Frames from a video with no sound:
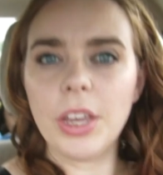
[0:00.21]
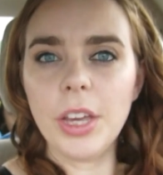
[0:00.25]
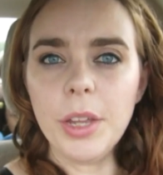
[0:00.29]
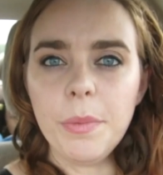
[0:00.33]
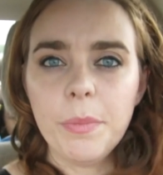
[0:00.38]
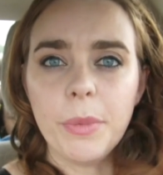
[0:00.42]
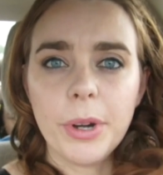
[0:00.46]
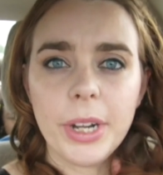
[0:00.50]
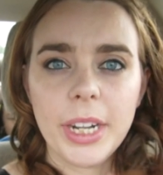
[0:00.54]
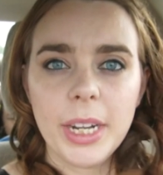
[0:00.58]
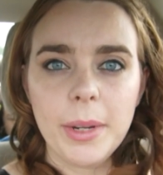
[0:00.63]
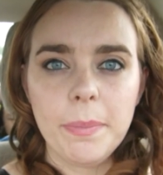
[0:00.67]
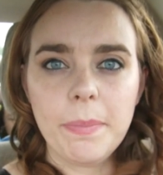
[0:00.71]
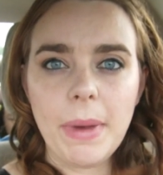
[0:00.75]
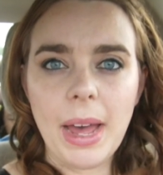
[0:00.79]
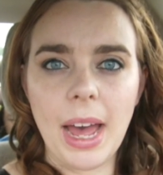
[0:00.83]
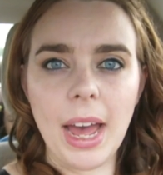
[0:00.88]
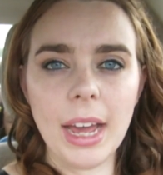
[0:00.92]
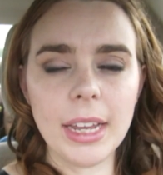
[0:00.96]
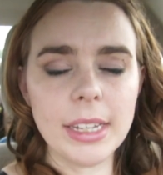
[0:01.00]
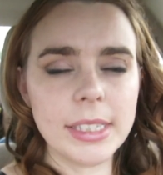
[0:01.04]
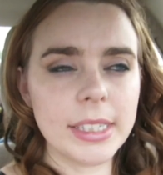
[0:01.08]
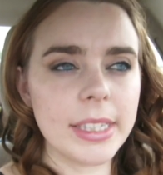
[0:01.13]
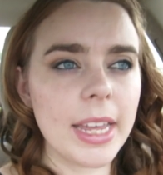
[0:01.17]
Good morning,
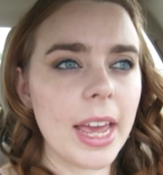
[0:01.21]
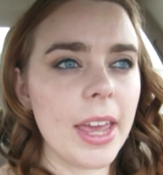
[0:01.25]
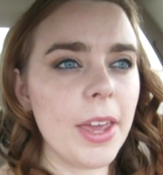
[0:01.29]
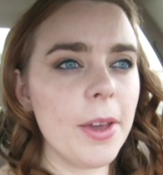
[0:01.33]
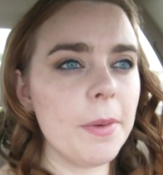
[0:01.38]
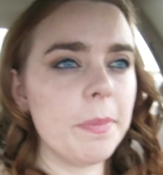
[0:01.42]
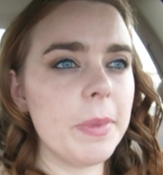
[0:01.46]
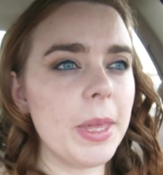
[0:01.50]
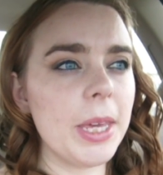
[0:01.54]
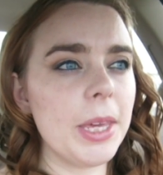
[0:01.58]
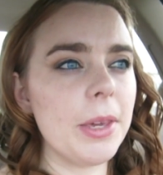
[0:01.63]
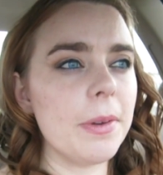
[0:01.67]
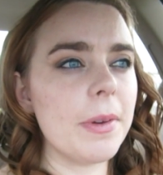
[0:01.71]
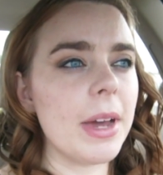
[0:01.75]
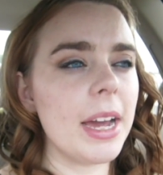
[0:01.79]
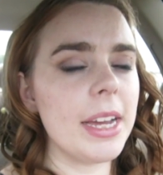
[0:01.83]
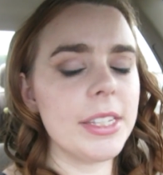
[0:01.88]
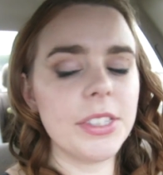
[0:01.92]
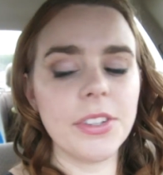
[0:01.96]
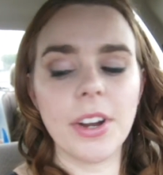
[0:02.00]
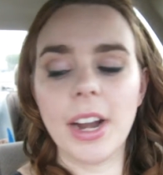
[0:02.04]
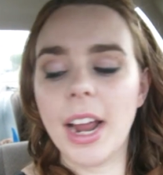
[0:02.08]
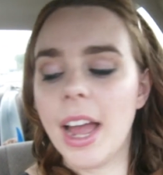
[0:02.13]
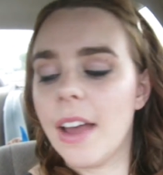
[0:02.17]
Bucks. I hope that you
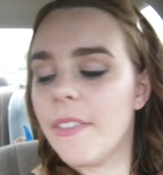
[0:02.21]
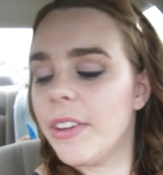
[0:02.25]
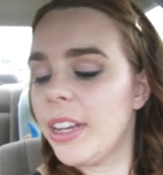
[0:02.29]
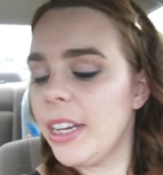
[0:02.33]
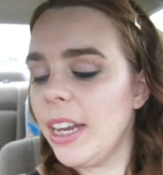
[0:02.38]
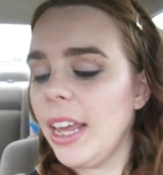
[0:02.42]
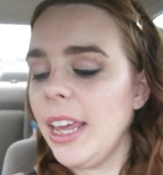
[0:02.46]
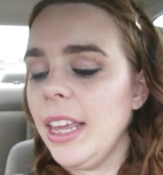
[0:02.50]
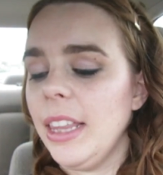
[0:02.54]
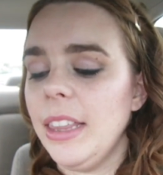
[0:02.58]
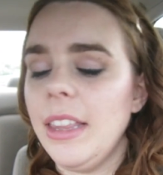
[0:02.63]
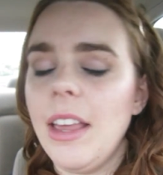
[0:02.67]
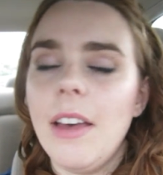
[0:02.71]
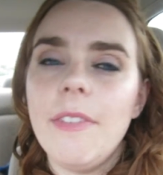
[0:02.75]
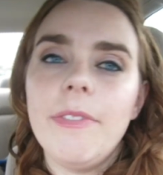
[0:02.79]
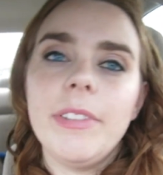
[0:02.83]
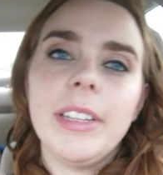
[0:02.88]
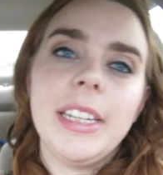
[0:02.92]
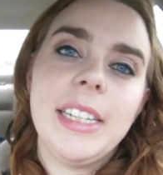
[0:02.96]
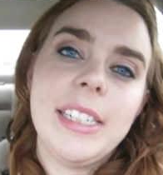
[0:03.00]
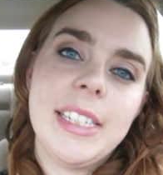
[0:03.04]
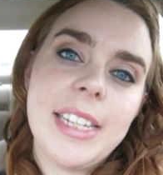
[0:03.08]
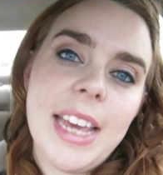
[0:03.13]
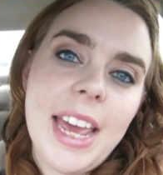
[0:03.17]
guys are having a
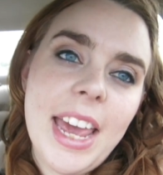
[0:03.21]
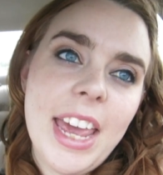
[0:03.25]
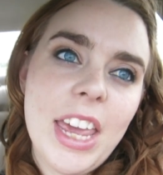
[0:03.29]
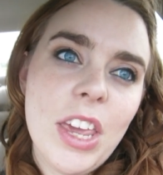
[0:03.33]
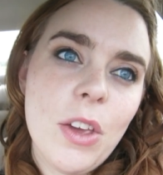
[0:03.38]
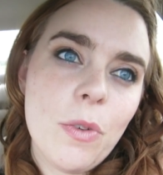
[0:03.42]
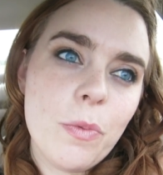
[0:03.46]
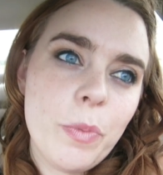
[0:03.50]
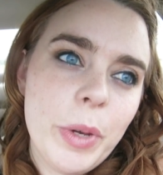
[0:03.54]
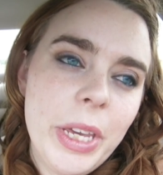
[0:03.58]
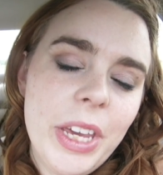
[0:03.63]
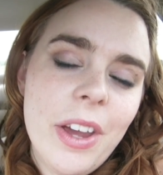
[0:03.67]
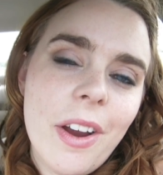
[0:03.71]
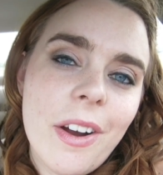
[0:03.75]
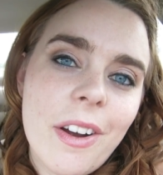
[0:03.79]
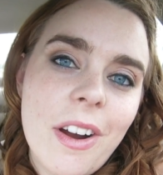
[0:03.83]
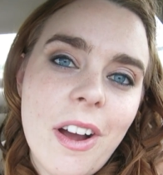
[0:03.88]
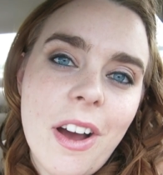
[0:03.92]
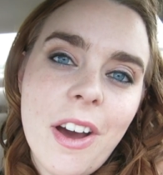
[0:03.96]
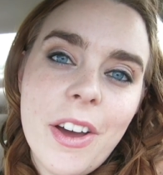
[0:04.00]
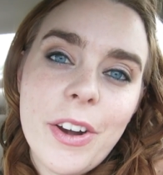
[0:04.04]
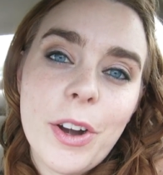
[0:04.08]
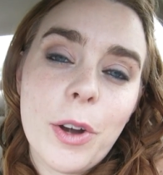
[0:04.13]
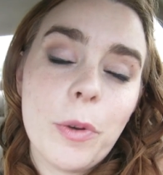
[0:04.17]
lovely day. We are
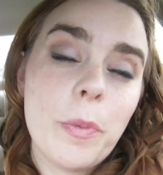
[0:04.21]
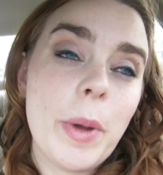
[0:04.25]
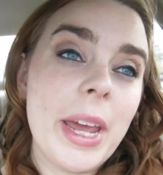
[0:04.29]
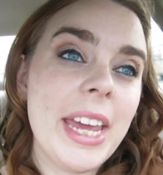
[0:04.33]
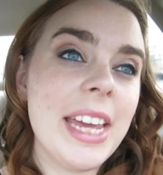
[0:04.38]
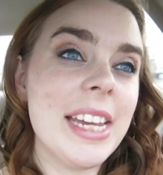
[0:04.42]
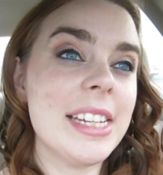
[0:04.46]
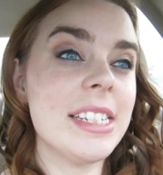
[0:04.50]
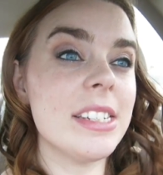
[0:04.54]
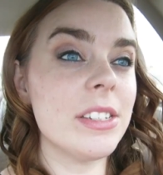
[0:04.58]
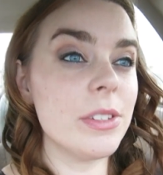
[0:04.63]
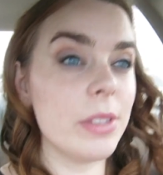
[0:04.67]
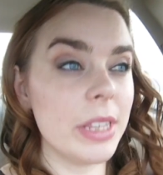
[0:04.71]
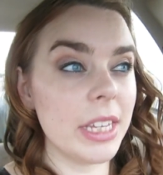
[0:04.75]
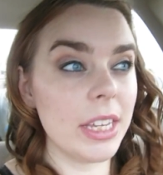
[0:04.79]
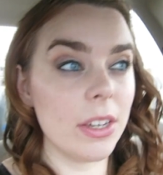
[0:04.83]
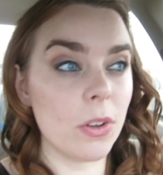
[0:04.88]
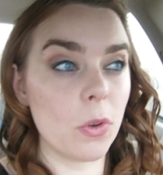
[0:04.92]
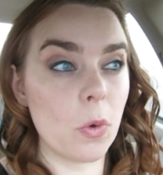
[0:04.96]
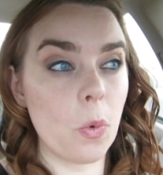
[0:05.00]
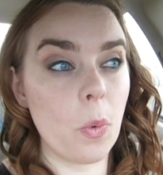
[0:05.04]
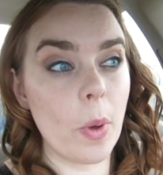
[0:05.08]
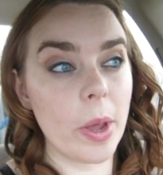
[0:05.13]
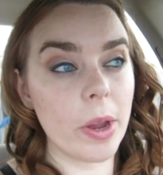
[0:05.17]
on our way to the
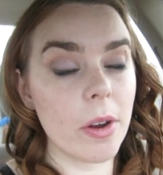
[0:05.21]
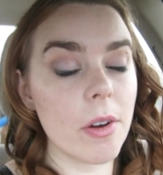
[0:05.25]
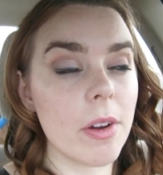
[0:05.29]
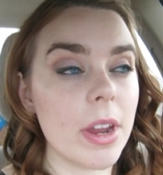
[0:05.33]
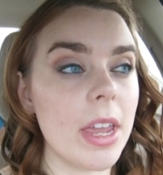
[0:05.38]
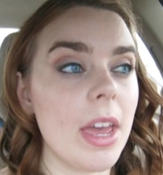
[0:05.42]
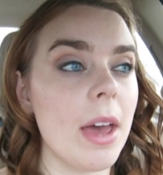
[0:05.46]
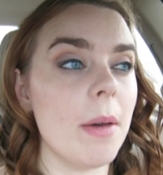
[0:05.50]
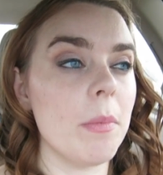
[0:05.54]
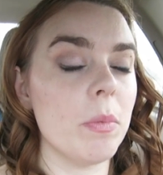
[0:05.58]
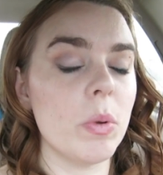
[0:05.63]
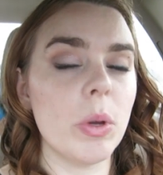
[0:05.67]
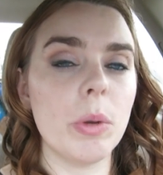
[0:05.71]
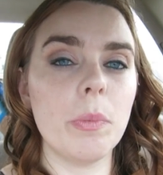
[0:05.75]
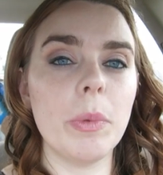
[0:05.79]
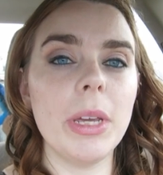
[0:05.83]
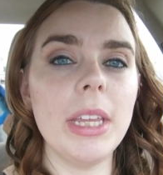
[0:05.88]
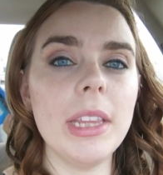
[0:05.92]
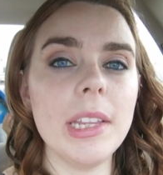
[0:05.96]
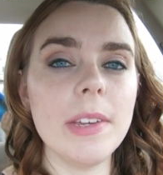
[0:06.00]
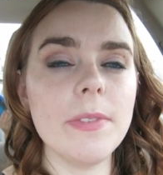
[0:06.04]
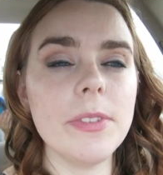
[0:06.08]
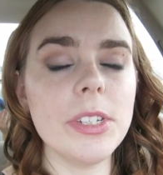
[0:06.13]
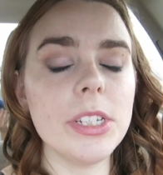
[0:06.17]
aquarium. When we
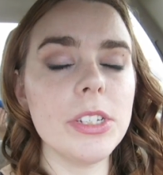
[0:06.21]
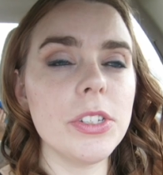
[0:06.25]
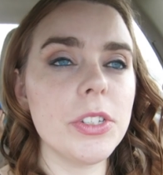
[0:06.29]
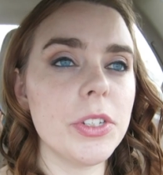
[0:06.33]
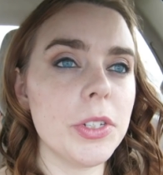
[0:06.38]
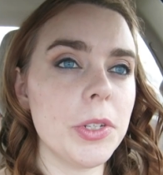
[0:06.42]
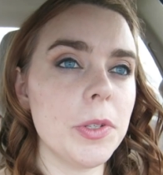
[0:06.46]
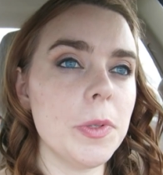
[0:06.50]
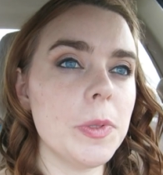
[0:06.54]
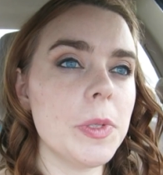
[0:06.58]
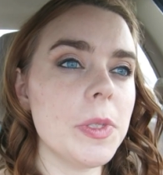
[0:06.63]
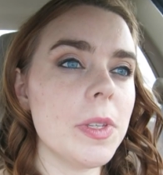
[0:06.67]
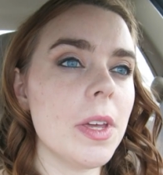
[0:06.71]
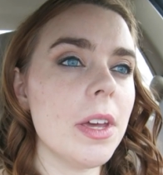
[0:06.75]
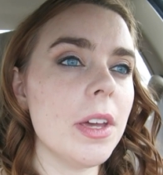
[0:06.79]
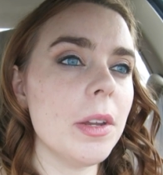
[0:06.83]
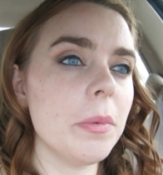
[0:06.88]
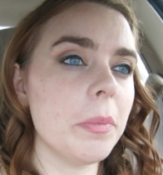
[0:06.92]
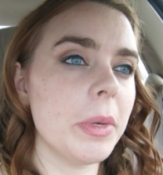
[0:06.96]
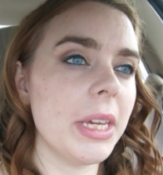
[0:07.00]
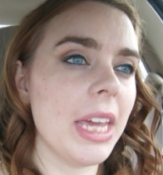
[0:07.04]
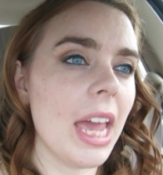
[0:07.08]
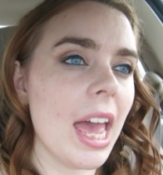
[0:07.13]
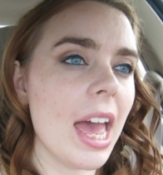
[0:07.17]
lived in
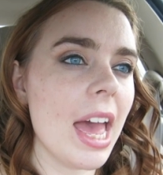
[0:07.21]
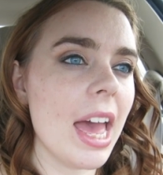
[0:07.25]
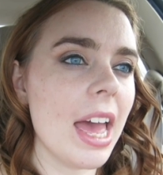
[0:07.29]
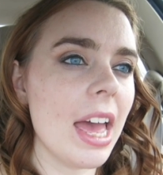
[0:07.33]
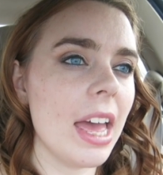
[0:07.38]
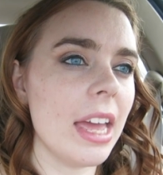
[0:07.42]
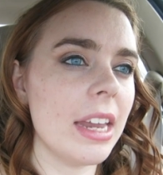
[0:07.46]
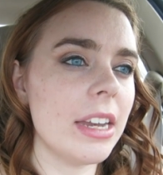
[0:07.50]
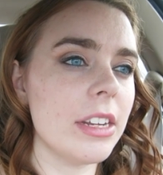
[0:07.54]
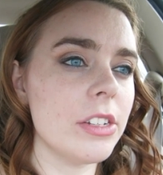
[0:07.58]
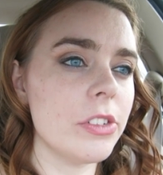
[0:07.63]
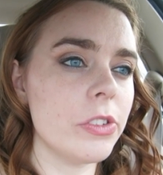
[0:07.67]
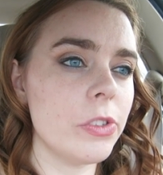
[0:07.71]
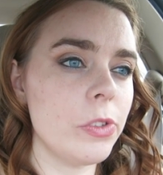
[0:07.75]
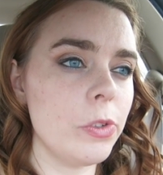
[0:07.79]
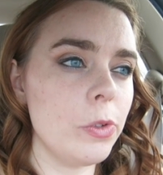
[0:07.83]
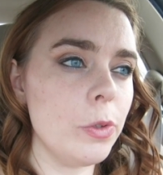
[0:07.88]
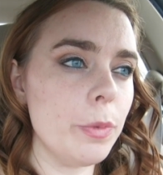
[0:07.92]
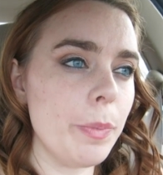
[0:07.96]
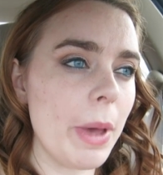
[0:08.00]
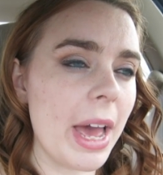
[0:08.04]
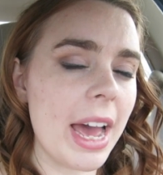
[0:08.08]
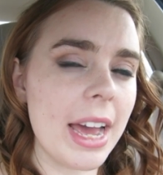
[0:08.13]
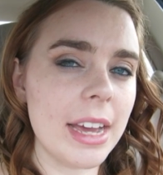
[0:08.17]
Tucson, we had zoo
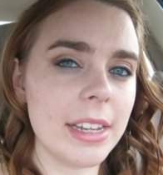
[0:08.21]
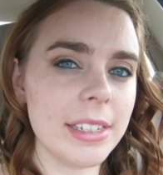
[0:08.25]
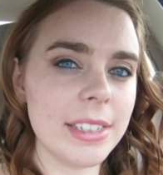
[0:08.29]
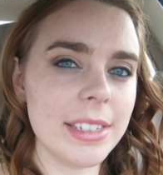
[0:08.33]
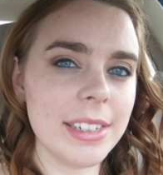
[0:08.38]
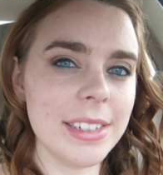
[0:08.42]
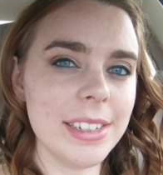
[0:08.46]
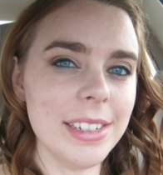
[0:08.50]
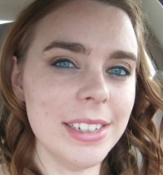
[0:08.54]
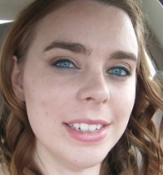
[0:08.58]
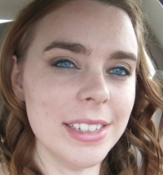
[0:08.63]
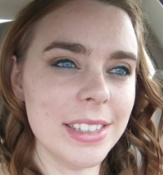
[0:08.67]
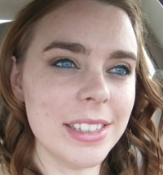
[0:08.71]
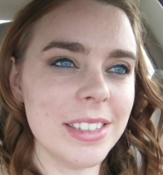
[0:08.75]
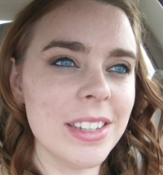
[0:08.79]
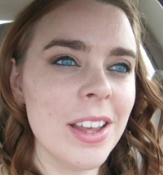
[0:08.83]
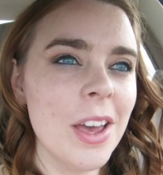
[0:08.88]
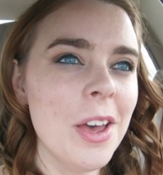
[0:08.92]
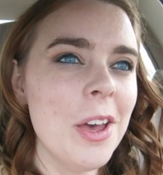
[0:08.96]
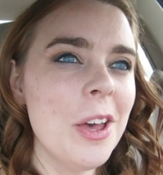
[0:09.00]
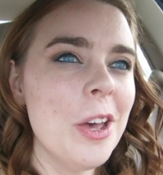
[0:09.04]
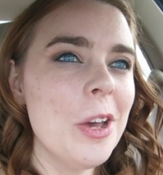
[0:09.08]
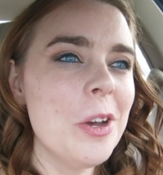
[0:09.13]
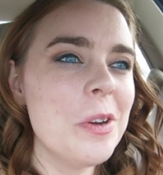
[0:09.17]
passes,
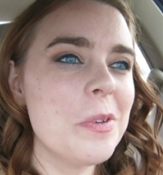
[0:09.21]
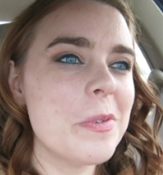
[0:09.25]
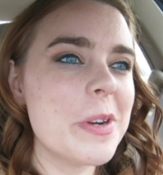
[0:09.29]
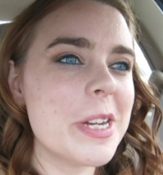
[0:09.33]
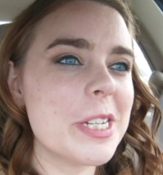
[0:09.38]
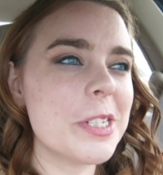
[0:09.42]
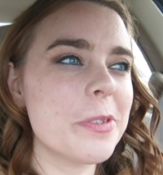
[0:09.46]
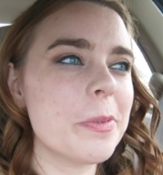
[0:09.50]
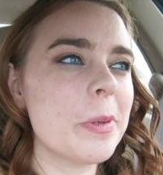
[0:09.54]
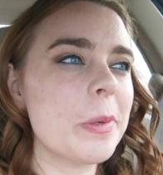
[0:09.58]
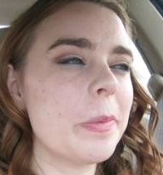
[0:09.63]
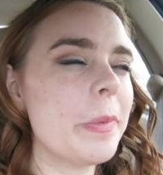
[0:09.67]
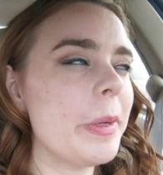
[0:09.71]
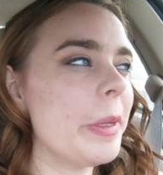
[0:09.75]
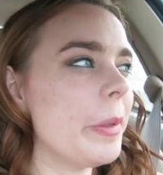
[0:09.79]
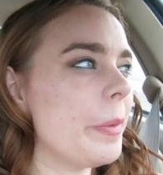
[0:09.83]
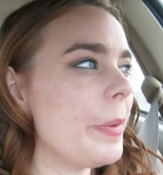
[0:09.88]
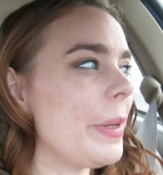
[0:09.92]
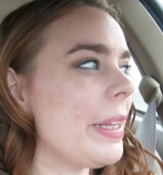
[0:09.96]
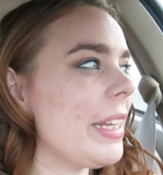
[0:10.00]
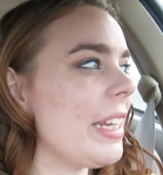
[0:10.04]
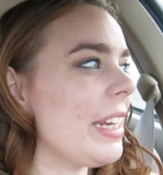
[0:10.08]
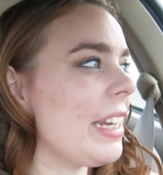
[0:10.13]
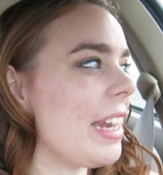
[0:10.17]
which were really,
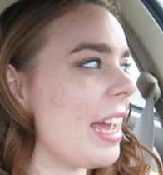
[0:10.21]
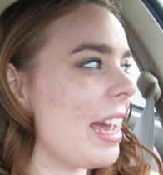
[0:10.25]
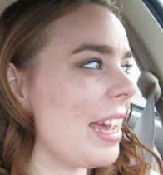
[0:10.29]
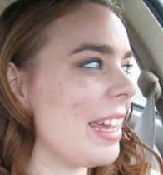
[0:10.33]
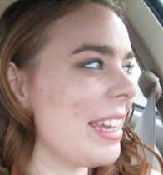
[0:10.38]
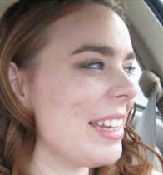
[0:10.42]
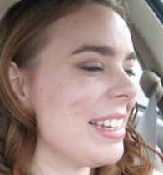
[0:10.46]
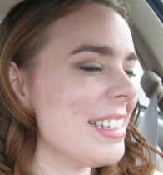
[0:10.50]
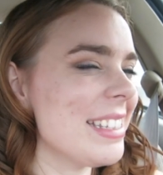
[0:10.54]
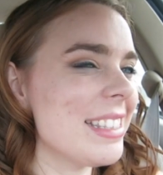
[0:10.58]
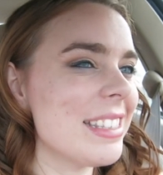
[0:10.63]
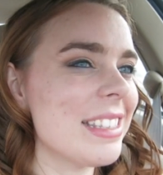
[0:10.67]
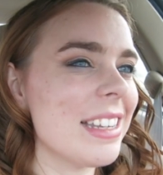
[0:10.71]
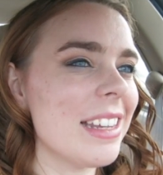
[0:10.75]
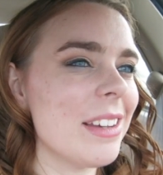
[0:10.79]
really nice.